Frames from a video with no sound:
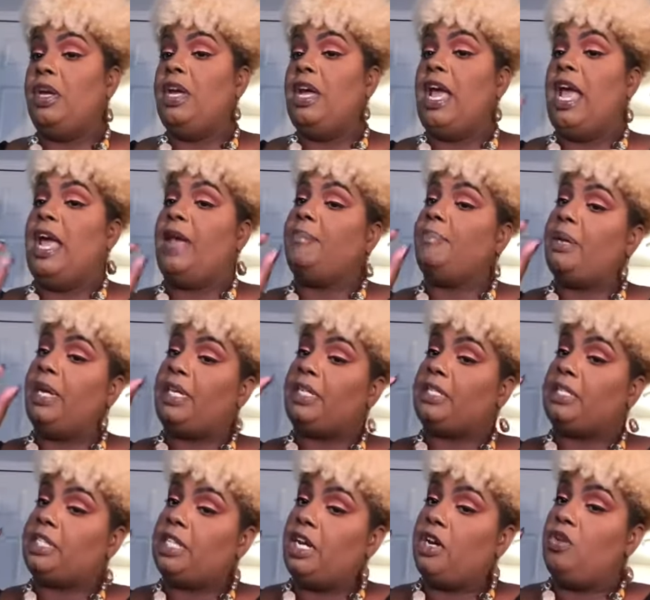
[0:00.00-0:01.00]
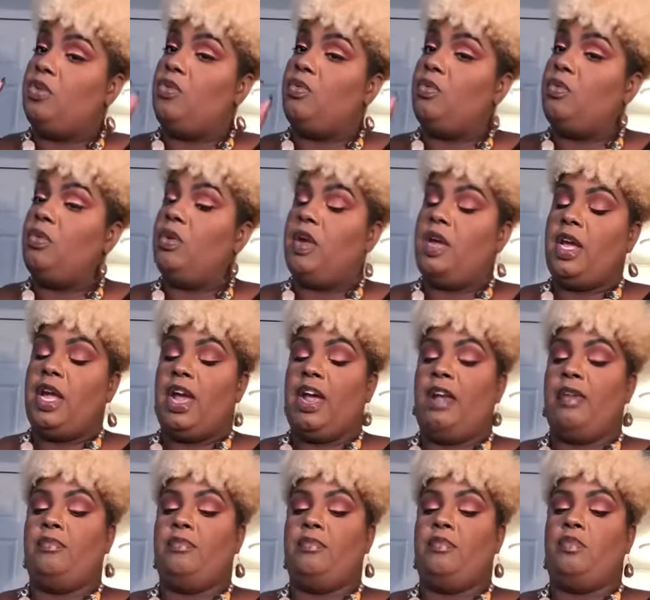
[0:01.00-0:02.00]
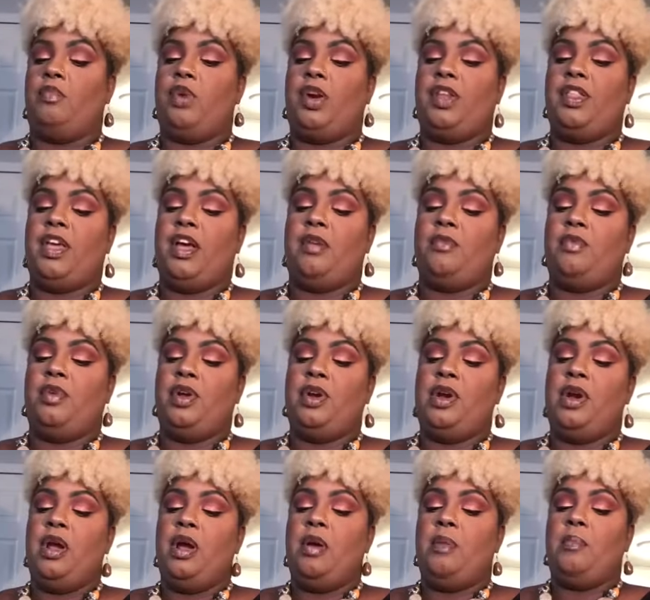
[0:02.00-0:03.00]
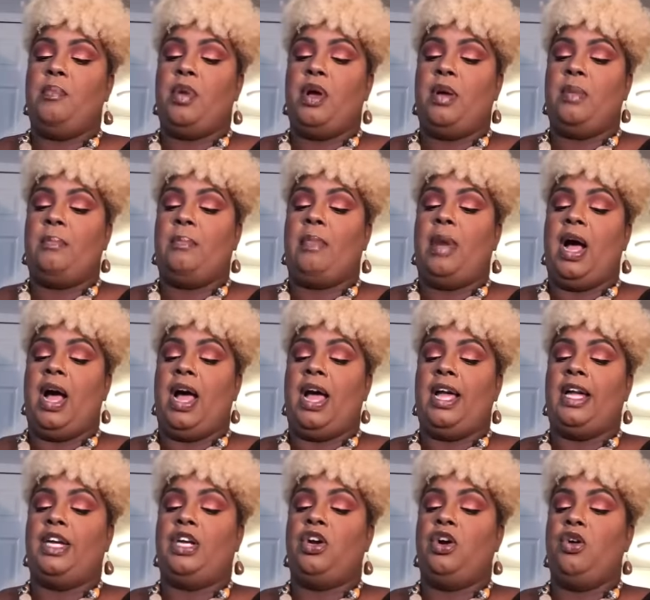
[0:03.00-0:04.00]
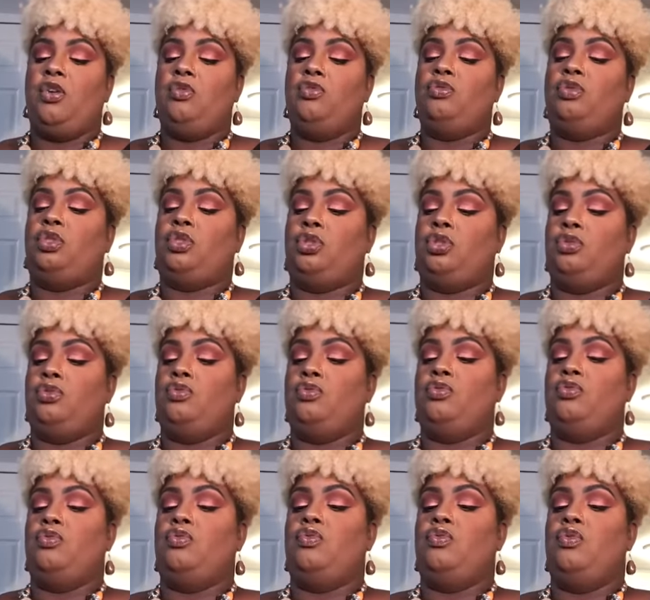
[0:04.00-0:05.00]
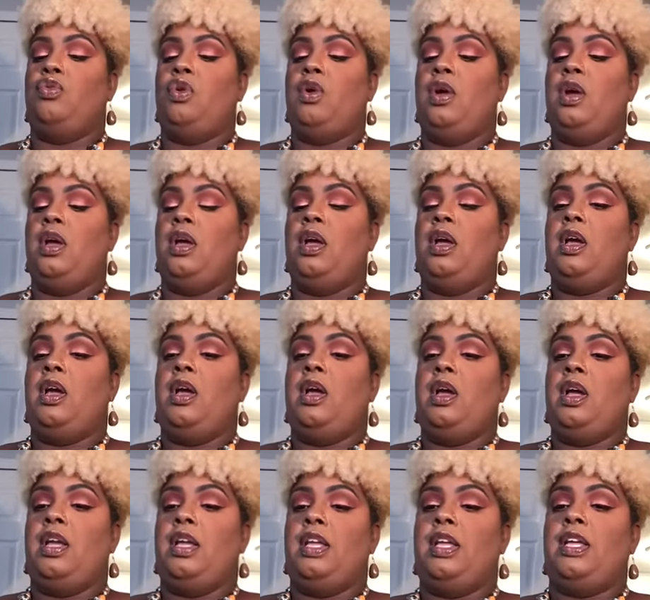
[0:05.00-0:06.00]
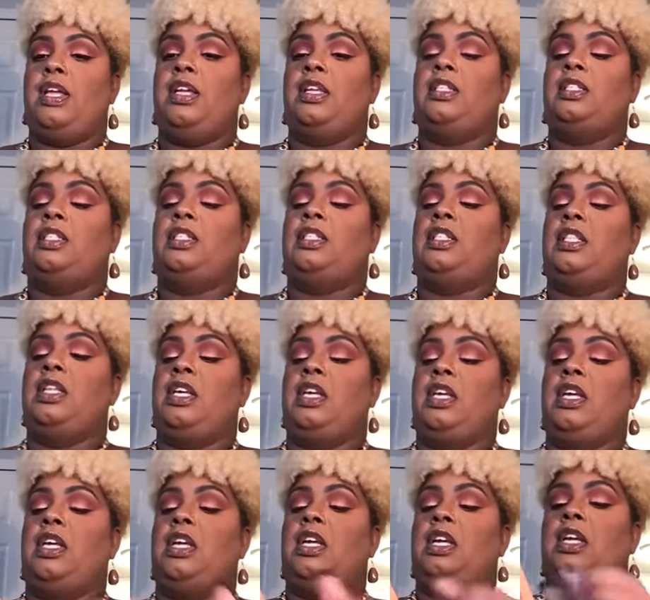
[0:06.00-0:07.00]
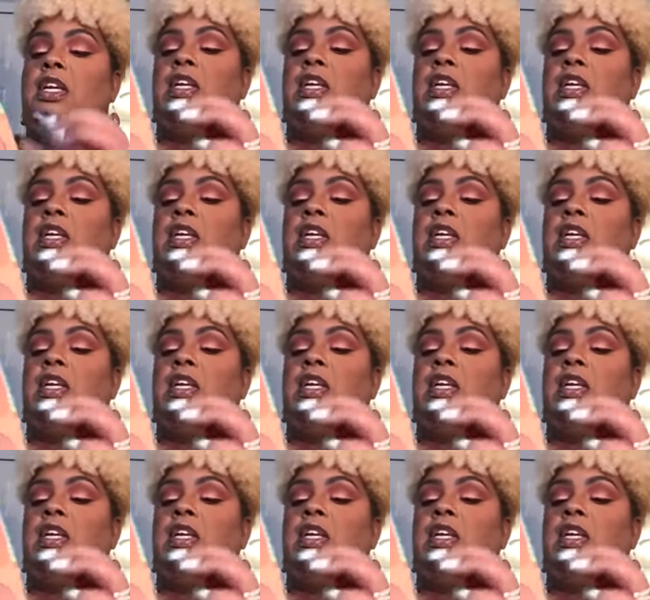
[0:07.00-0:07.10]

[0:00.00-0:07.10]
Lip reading: and pick a single and wear that one. But my go-to is the